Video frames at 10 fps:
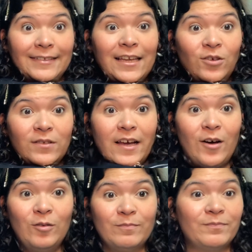can you
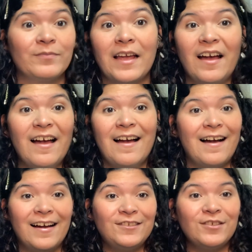tell?
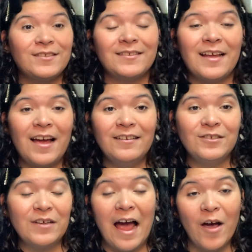
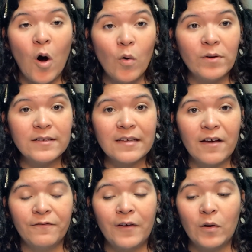I always
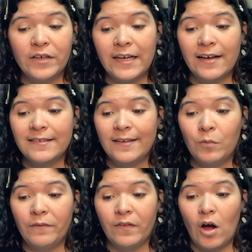have felt connected
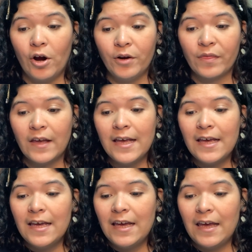with Earth,
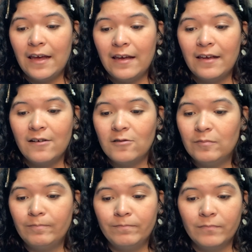
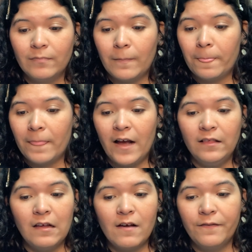and I
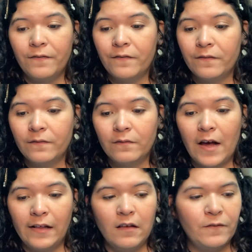love
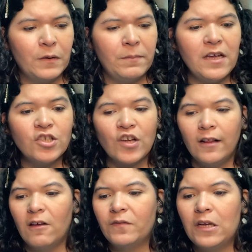the beach. I
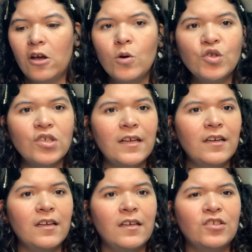love the
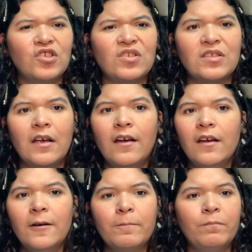ocean. It just
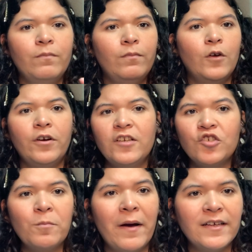
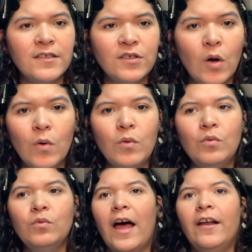nourish my
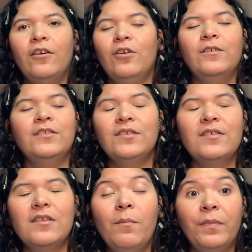soul. I don't know, it's
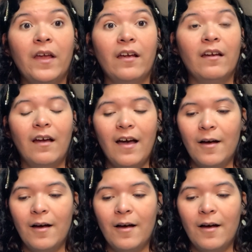just something.